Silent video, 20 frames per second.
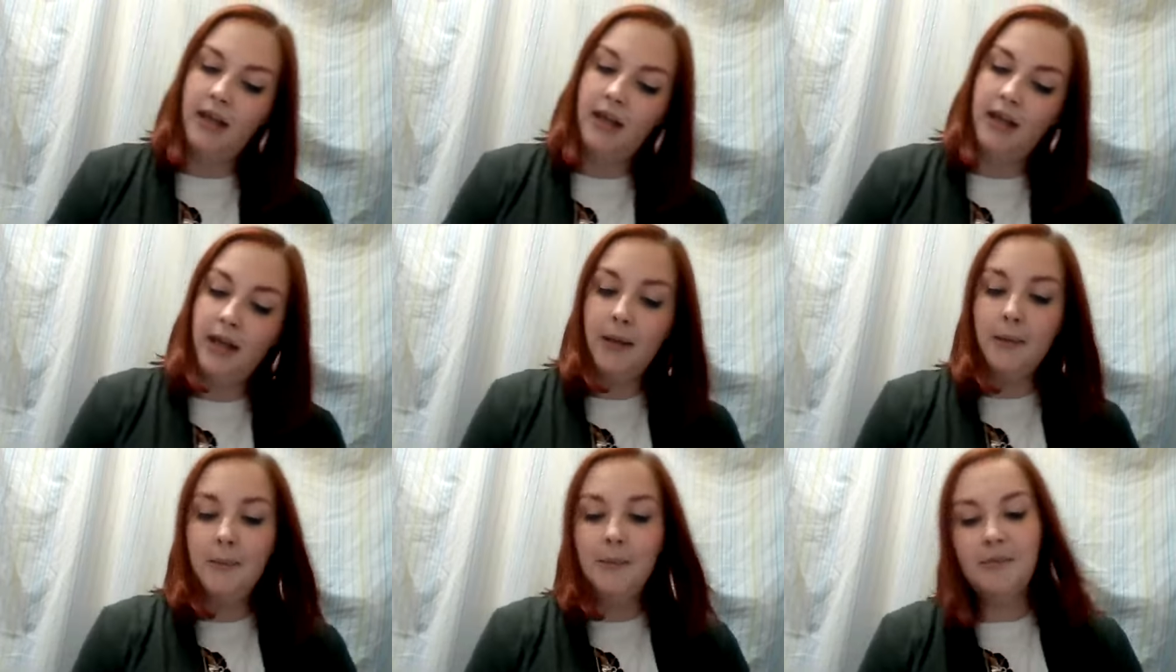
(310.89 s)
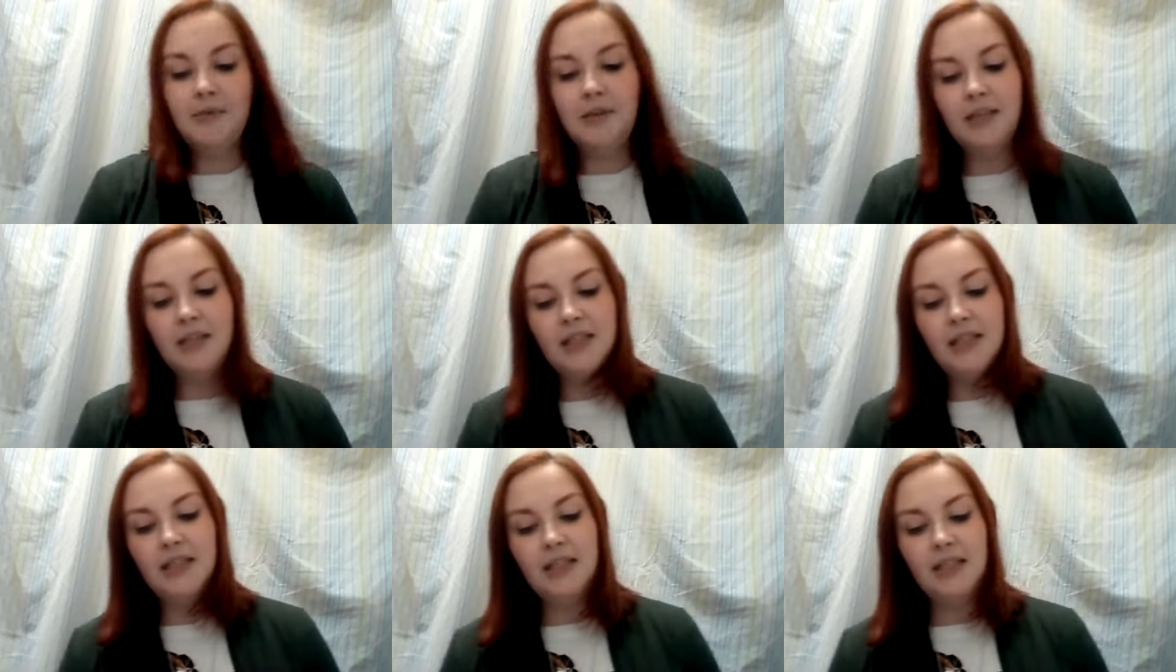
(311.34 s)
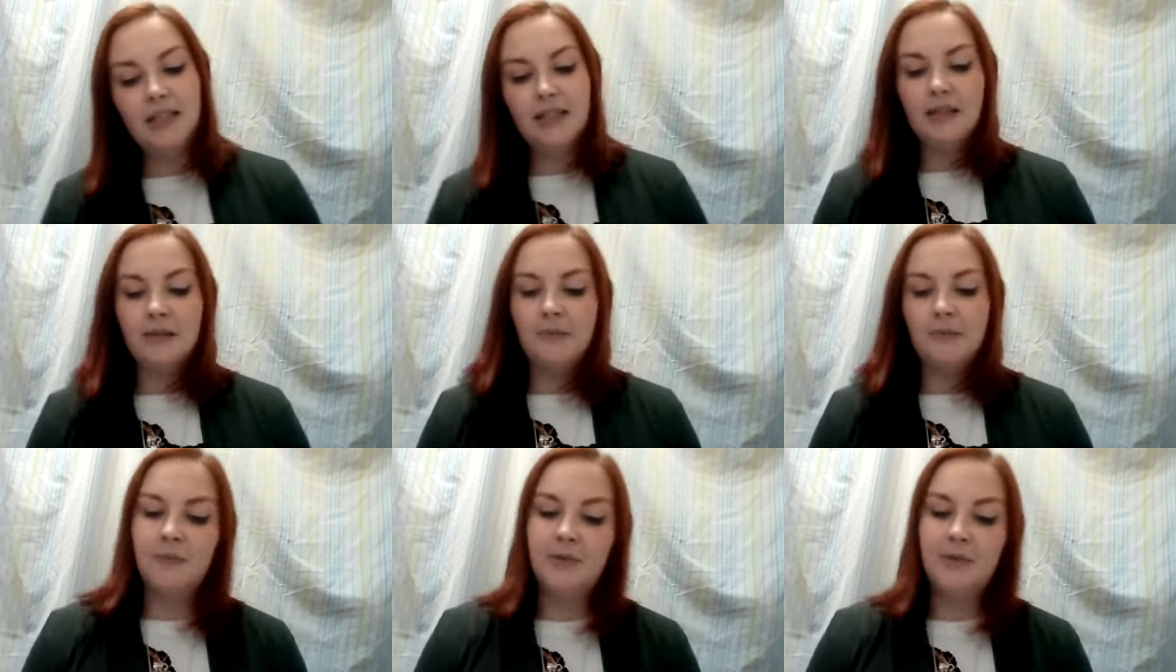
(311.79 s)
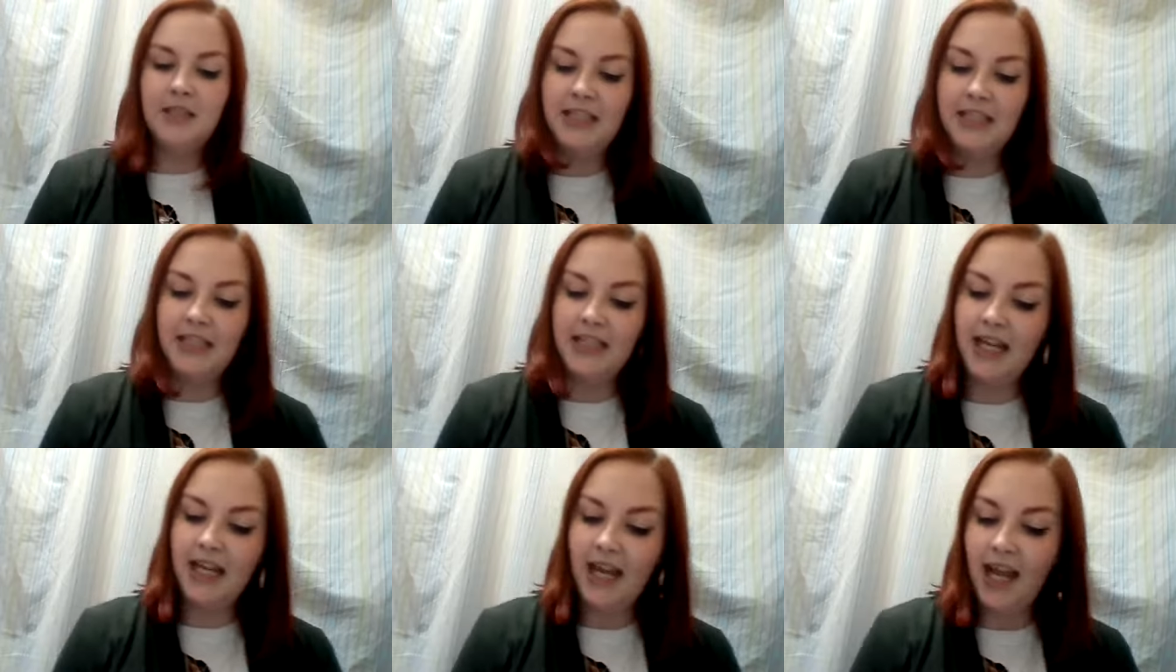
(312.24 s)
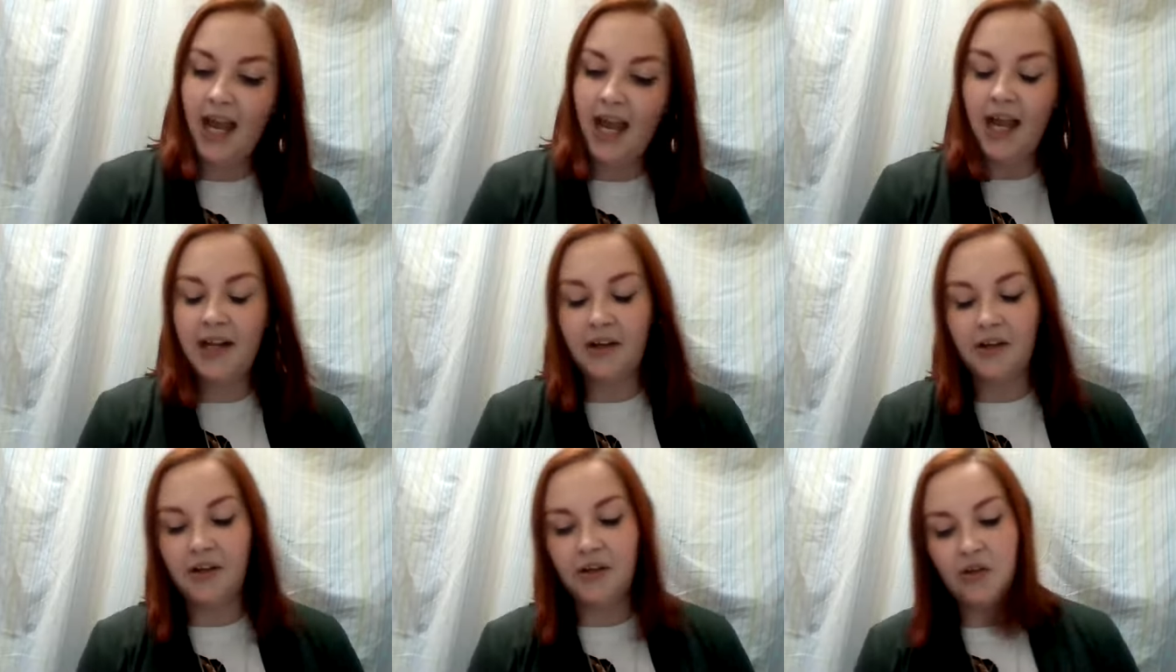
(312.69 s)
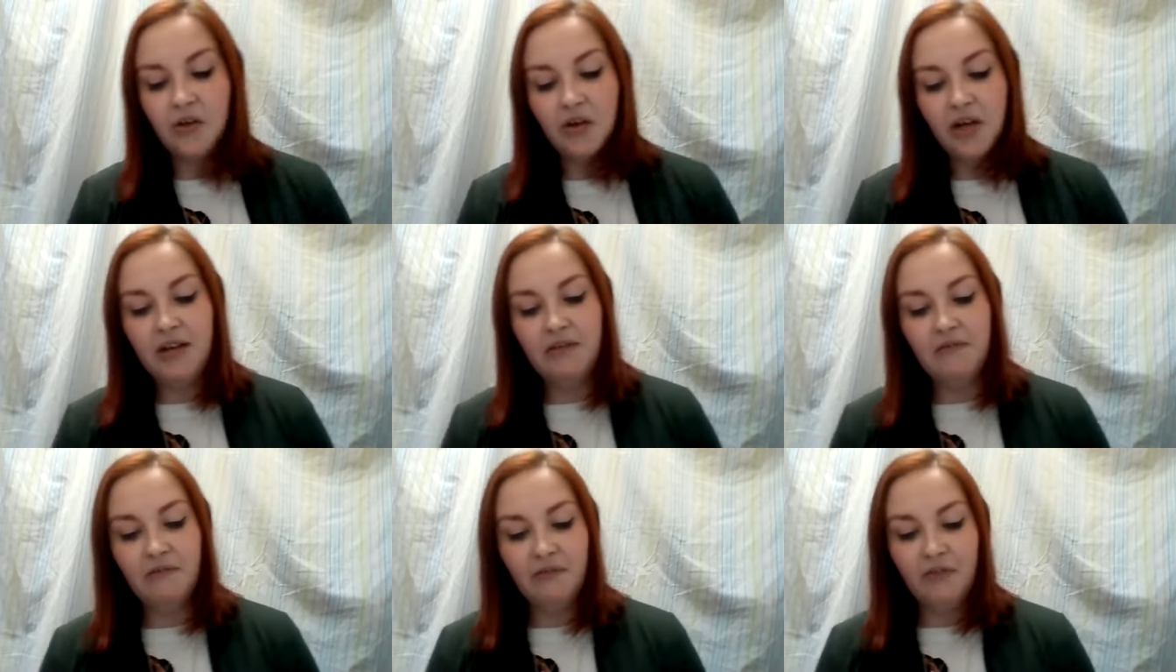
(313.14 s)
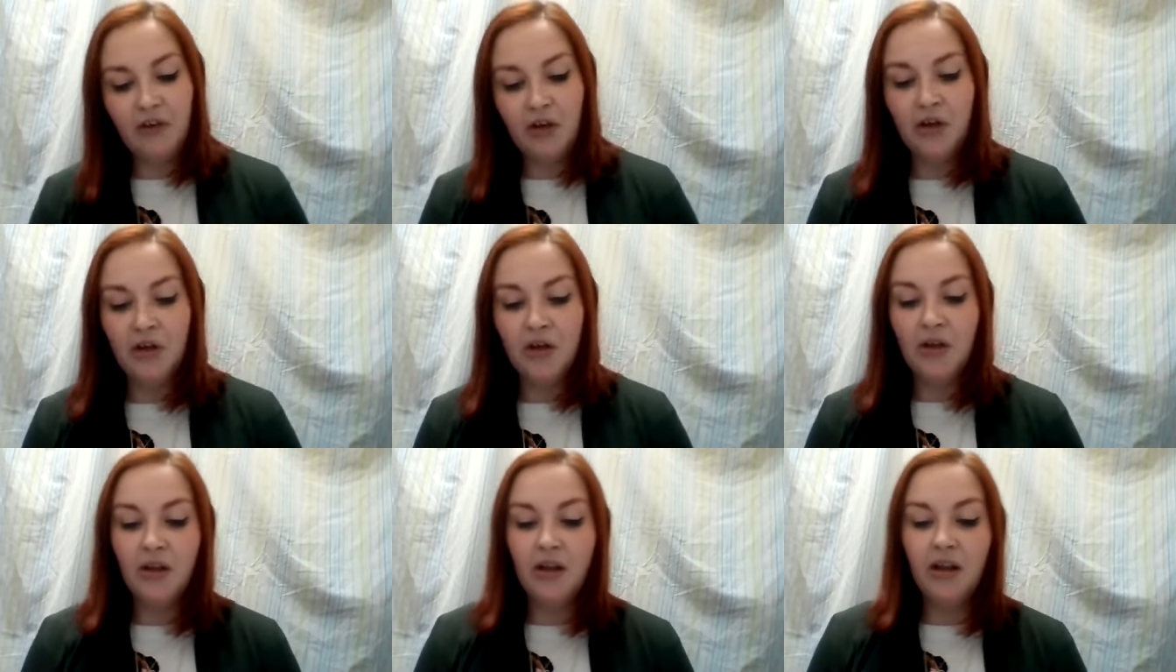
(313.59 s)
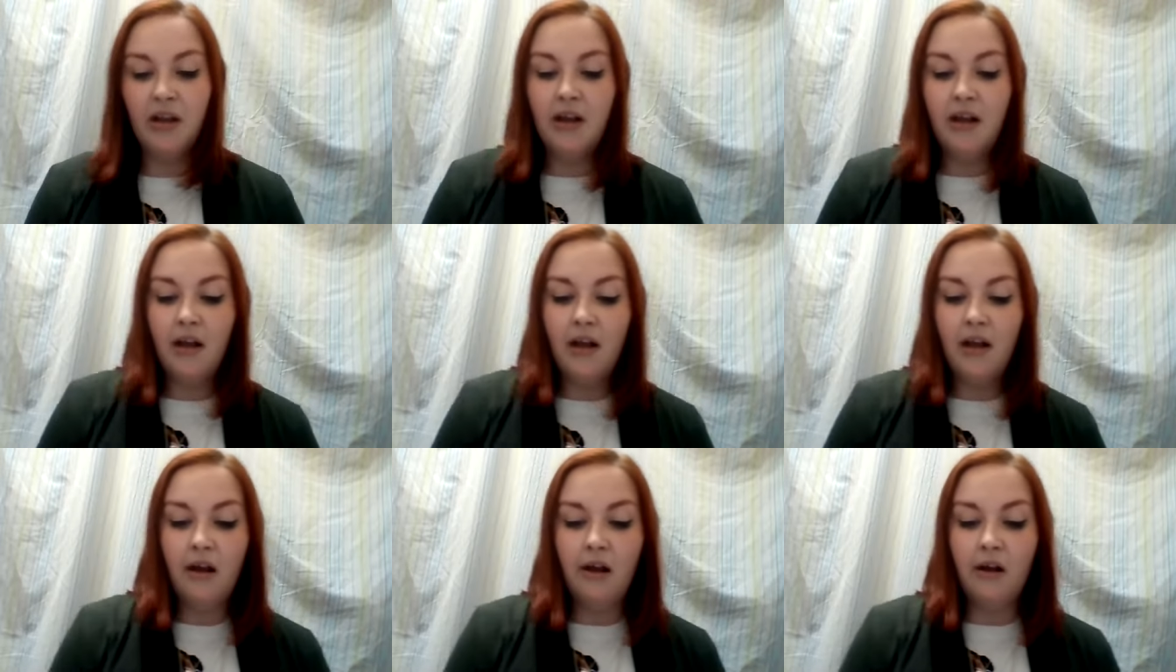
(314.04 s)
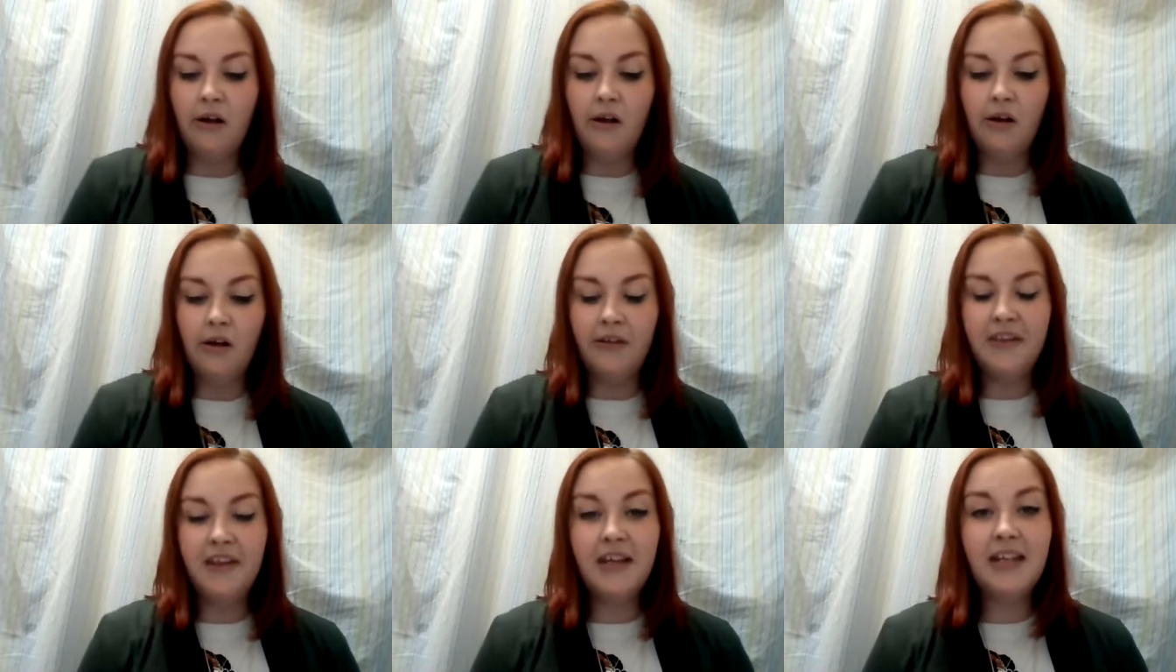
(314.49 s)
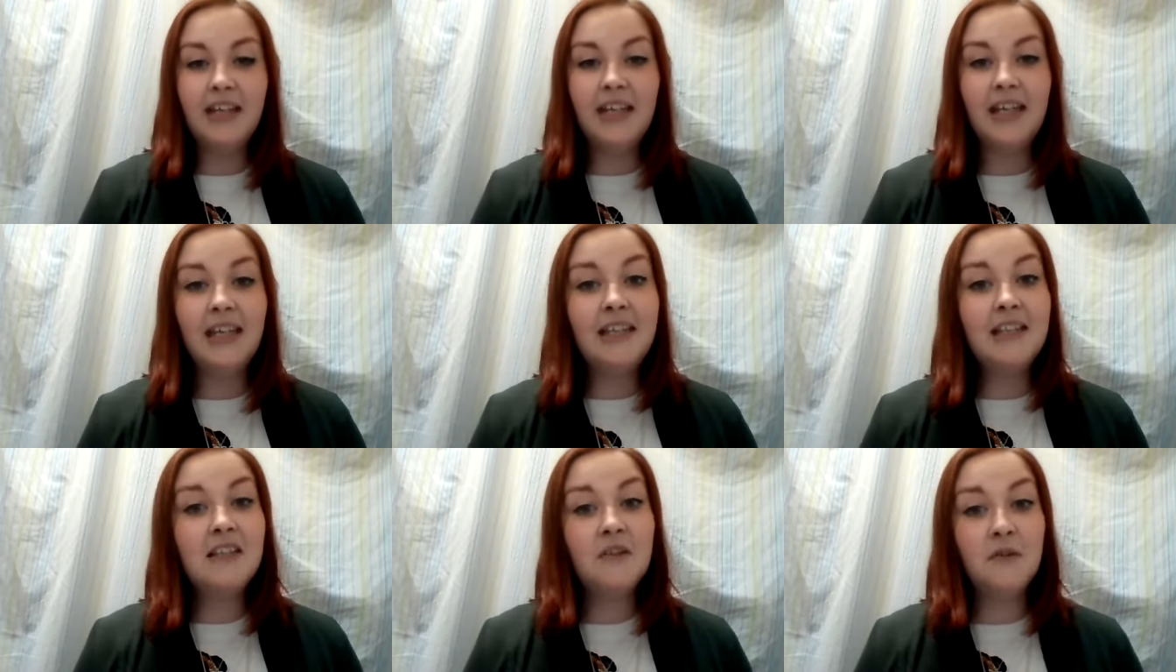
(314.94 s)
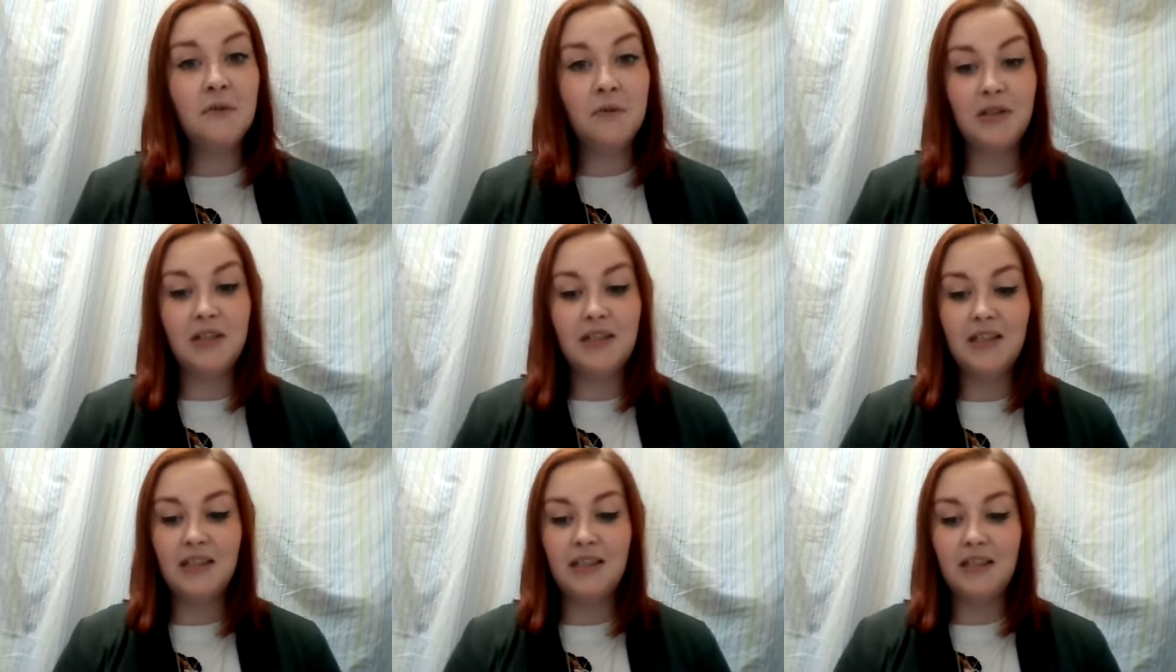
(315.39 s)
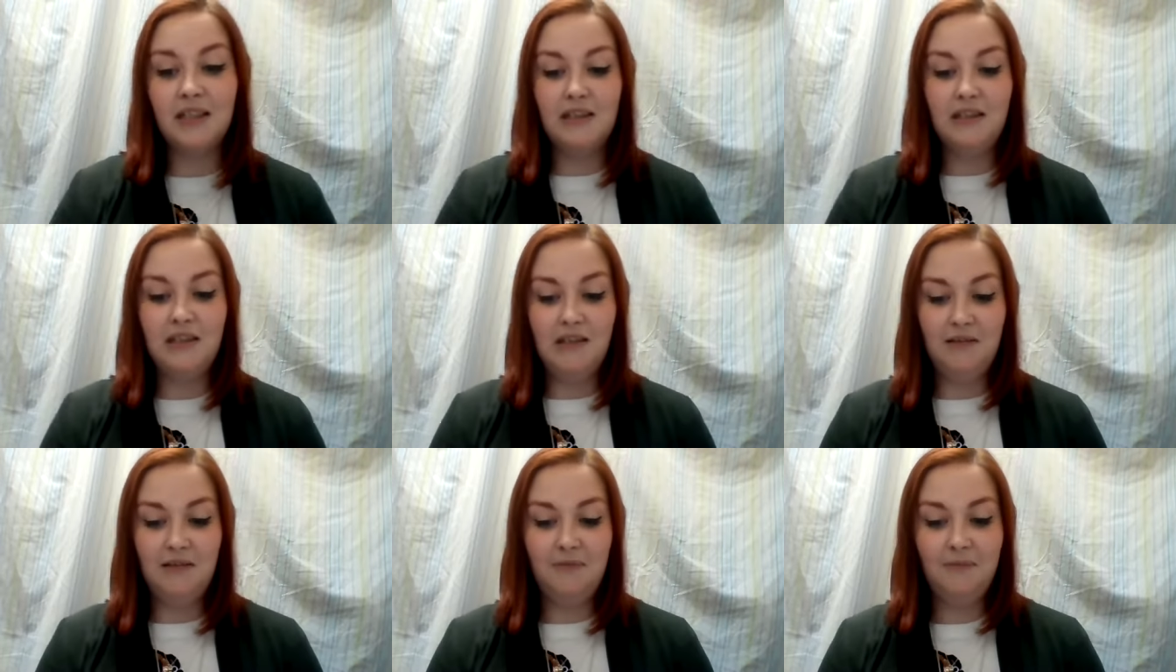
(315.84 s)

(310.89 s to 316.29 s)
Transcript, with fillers: Humpty Dumpty had a great fall. All the king's horses.